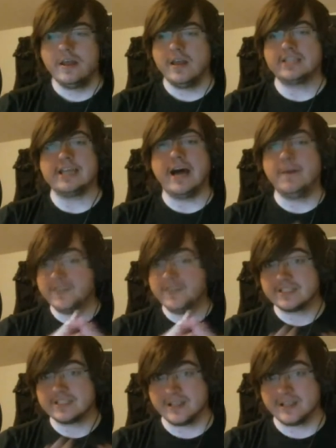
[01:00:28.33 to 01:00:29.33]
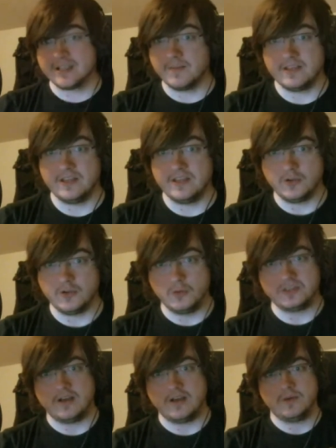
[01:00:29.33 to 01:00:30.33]
It's obviously going to be at the
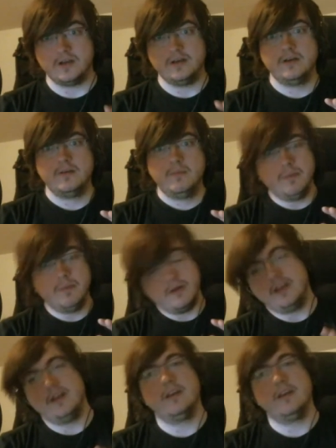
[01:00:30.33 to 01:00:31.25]
Ubisoft one, but